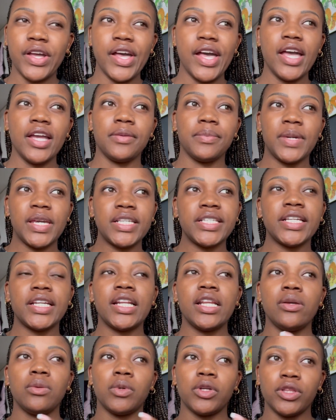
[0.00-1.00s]
and
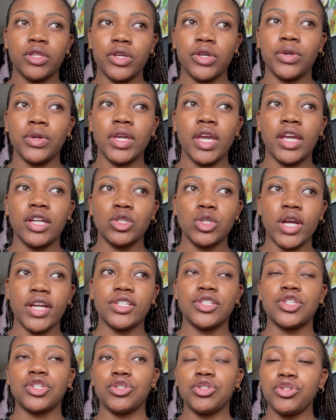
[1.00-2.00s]
basically what the UK
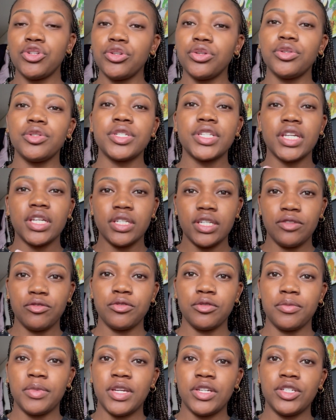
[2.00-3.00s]
tries to do is get
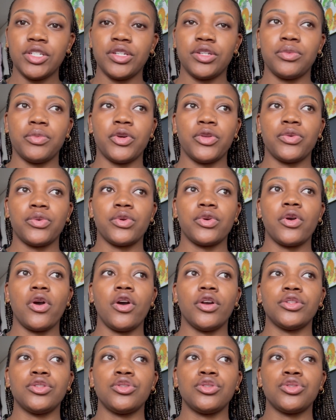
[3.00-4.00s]
information with
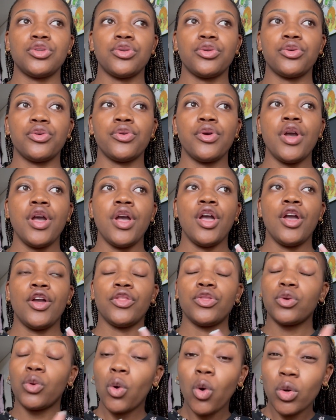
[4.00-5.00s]
regards to
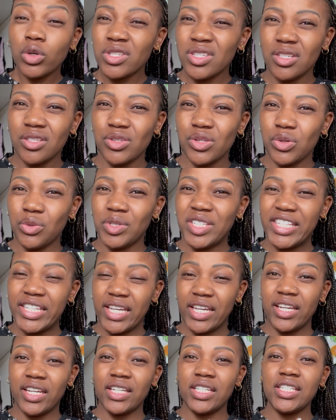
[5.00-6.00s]
the courses you
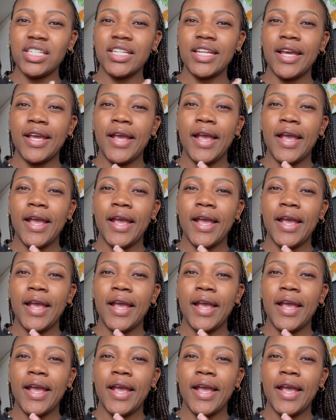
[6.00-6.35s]
did,